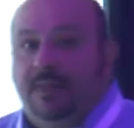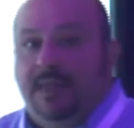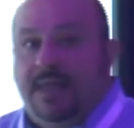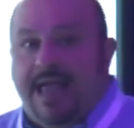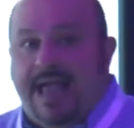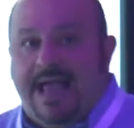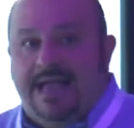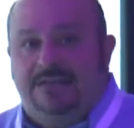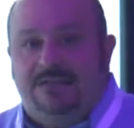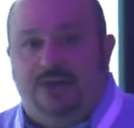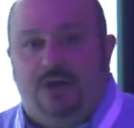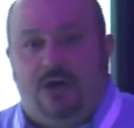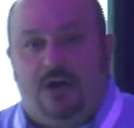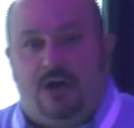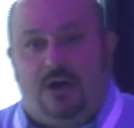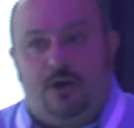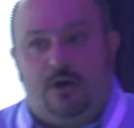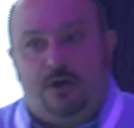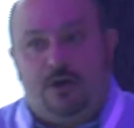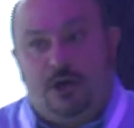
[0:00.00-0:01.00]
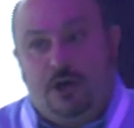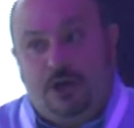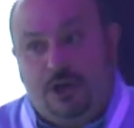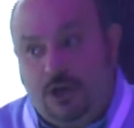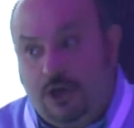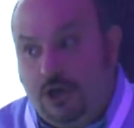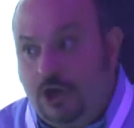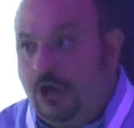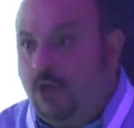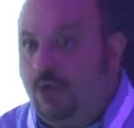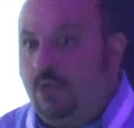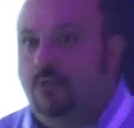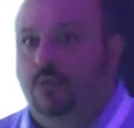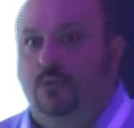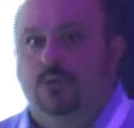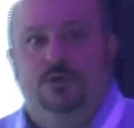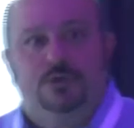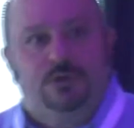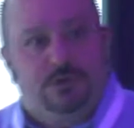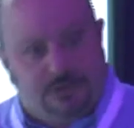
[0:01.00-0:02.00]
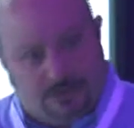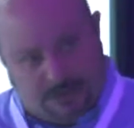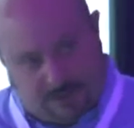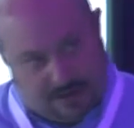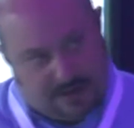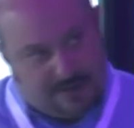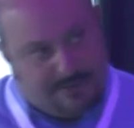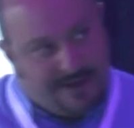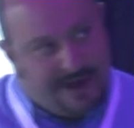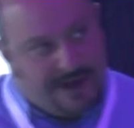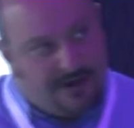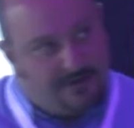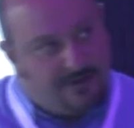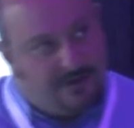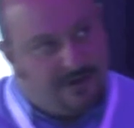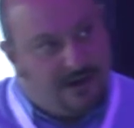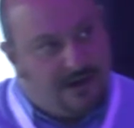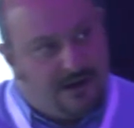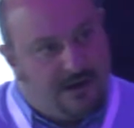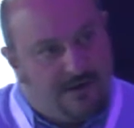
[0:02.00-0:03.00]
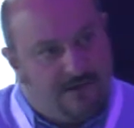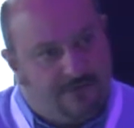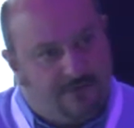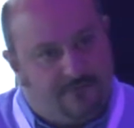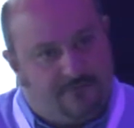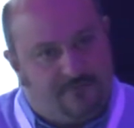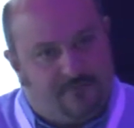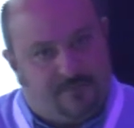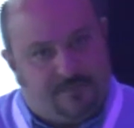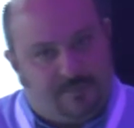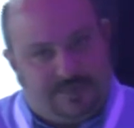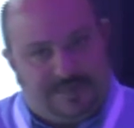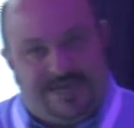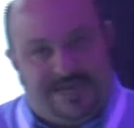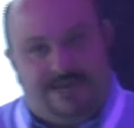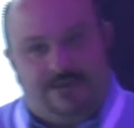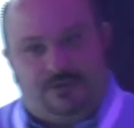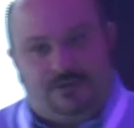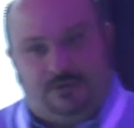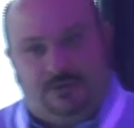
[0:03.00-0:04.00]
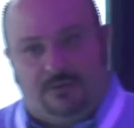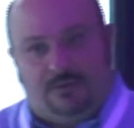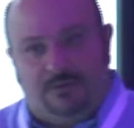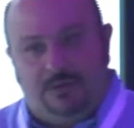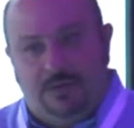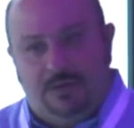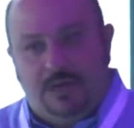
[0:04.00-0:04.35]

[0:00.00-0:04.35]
has a huge amount of potential.